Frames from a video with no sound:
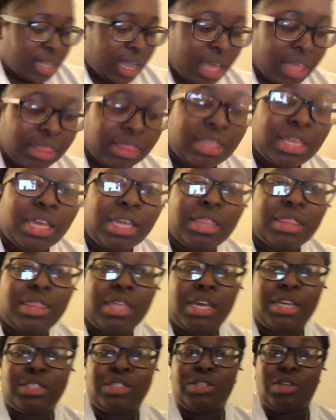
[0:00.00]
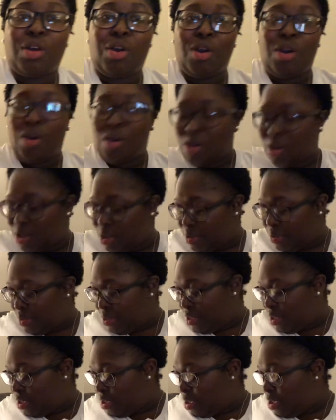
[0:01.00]
I think that's all.
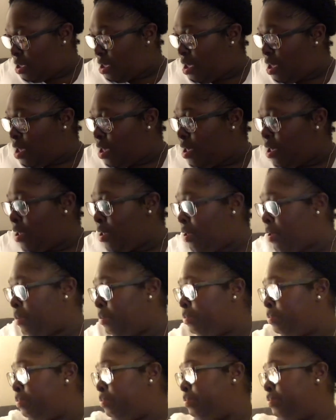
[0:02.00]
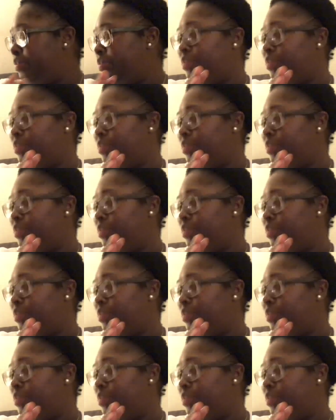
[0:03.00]
Um,